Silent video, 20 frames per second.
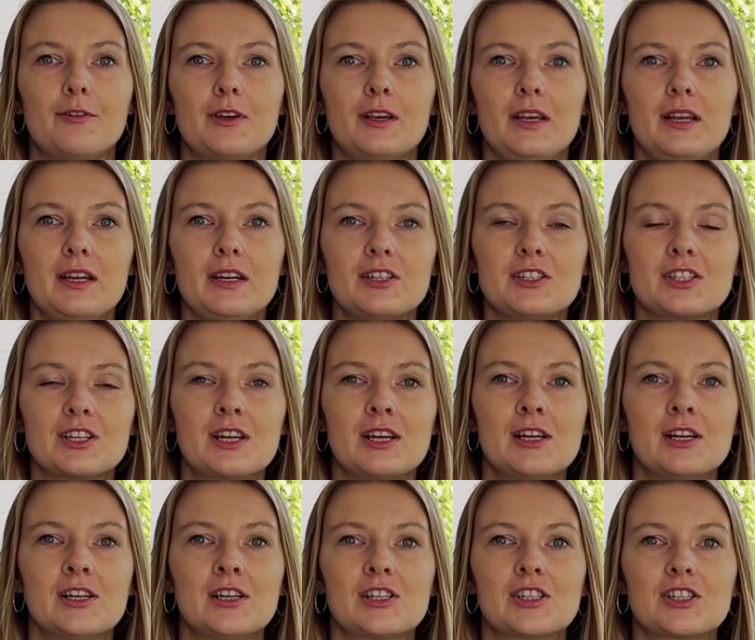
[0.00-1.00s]
kids.
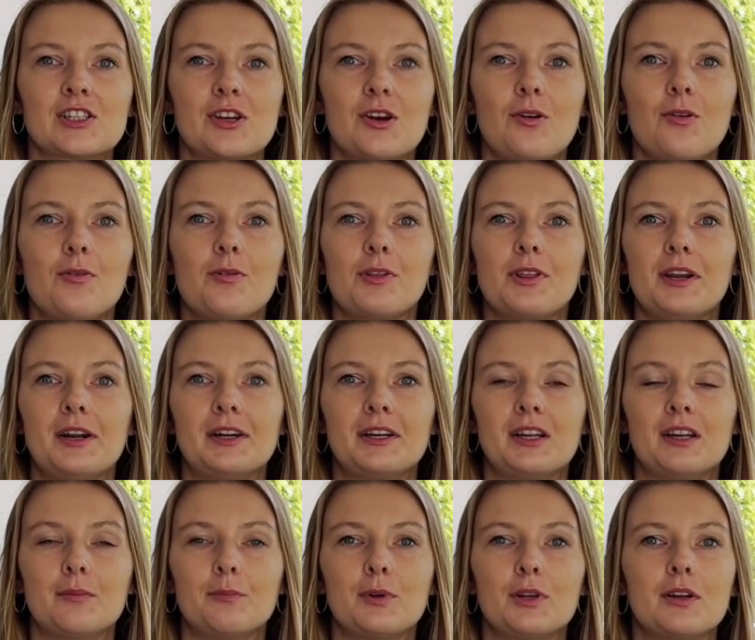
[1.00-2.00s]
So there
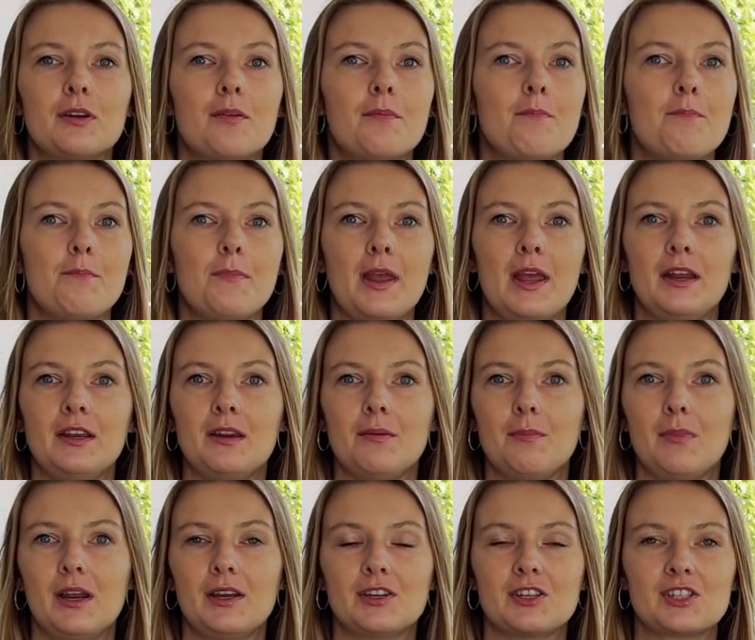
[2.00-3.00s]
can be many,
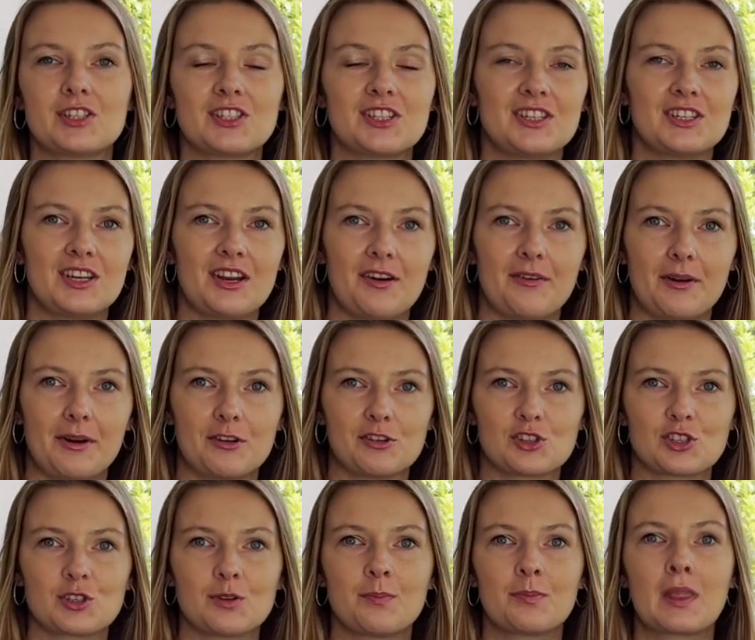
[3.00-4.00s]
many
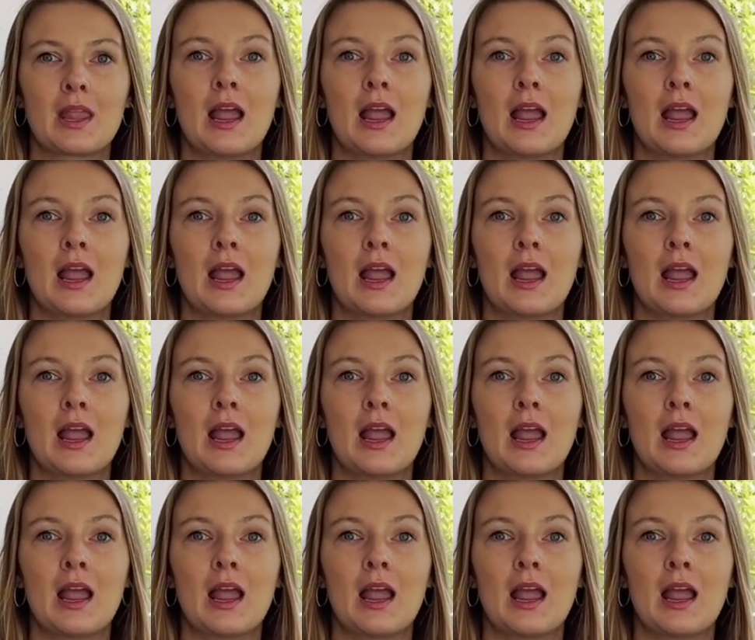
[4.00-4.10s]
scenarios.